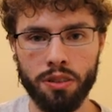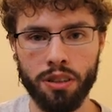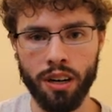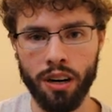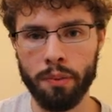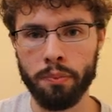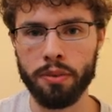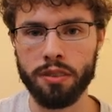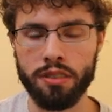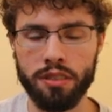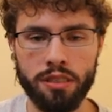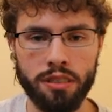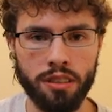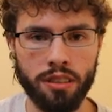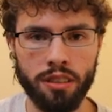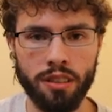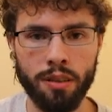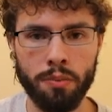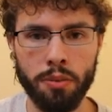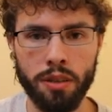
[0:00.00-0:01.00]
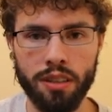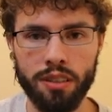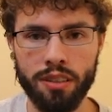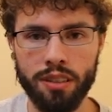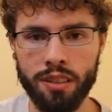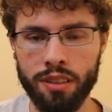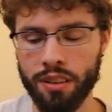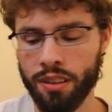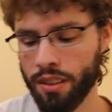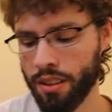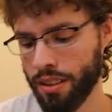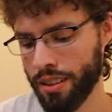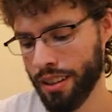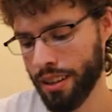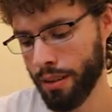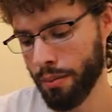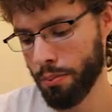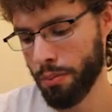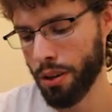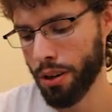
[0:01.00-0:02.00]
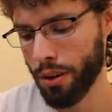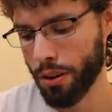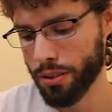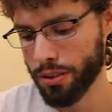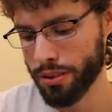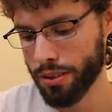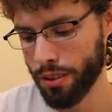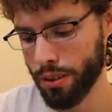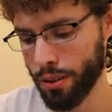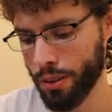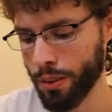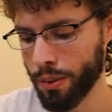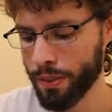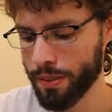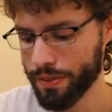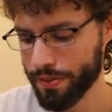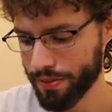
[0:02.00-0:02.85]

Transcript: compositionally appealing, but also